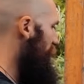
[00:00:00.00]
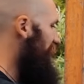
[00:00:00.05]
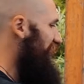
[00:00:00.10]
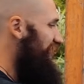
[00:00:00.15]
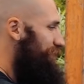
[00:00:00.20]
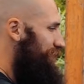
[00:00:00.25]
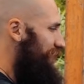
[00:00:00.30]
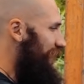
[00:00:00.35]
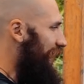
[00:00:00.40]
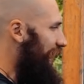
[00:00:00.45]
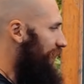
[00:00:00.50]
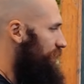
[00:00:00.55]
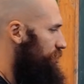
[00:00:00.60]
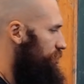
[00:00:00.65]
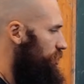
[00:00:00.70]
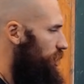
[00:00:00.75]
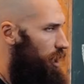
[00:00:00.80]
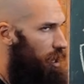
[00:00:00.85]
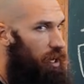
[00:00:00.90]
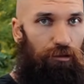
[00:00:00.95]
and even a
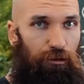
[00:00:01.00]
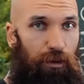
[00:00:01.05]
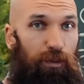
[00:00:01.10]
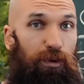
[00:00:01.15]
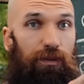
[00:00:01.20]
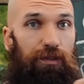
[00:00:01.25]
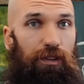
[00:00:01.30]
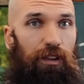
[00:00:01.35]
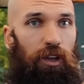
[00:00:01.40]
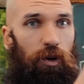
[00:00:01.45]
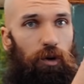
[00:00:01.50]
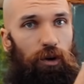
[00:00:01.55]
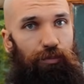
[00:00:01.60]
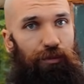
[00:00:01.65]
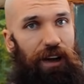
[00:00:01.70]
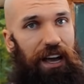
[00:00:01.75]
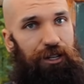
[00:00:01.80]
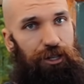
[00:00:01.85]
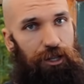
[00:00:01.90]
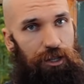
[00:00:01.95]
handsaw to remove the lower
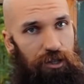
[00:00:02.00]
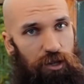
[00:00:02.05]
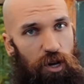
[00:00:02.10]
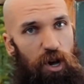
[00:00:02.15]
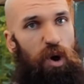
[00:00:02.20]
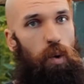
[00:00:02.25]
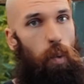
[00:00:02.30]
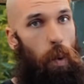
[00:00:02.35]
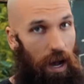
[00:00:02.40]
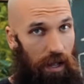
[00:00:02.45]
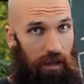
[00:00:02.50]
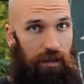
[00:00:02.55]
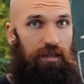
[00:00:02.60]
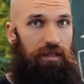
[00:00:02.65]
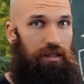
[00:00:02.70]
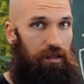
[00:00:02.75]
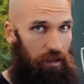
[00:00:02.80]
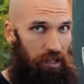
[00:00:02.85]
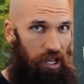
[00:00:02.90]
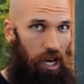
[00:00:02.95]
branches while it's still